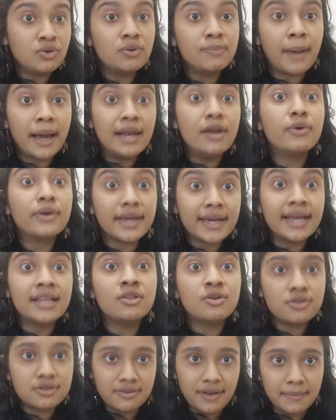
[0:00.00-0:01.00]
by looking at
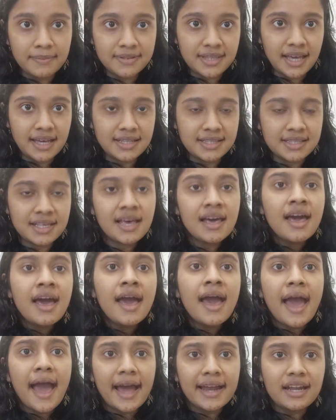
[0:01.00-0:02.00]
those websites,
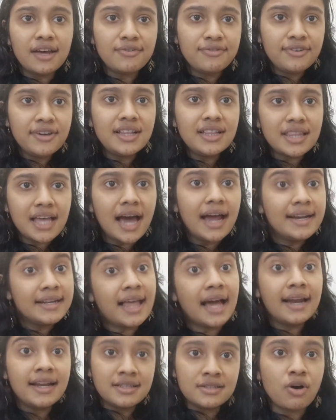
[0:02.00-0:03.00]
and I feel that
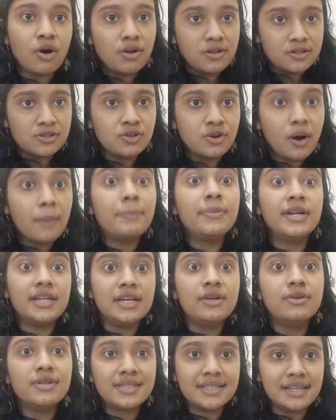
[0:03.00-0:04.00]
that is also a
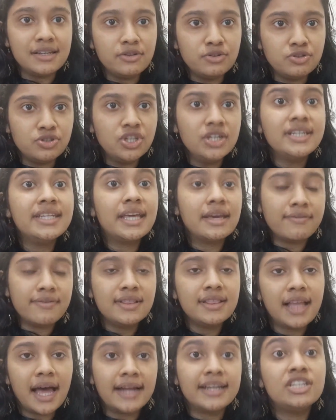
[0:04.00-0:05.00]
pretty good solution
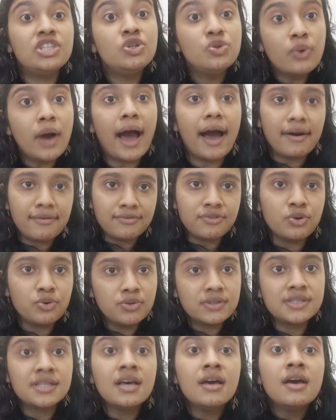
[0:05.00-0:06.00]
given that you have
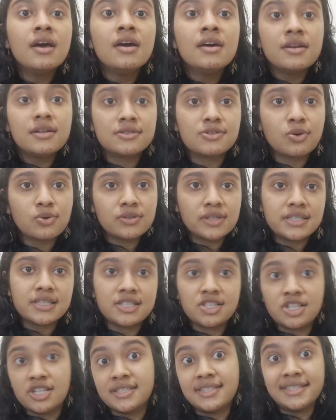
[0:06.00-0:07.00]
those resources
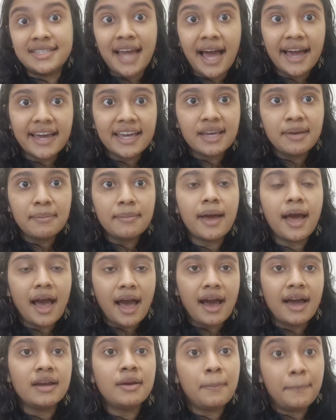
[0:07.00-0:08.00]
such as time
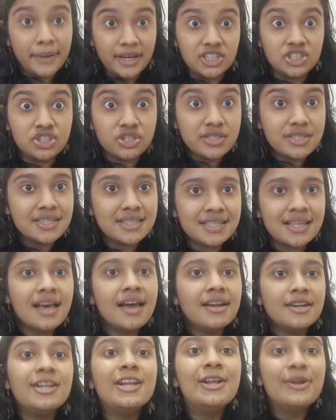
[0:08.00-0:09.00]
and patience
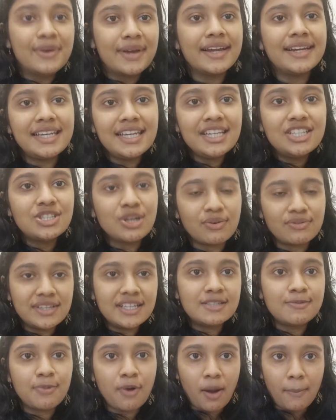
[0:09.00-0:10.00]
to look at each of
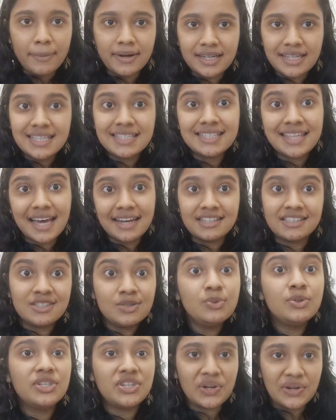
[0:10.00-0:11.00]
these properties that
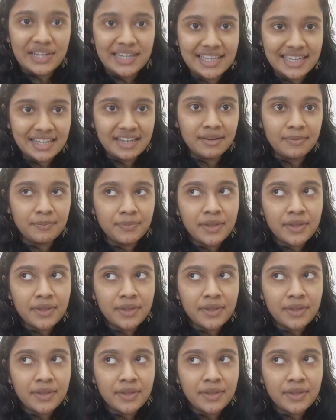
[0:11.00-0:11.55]
suit your need.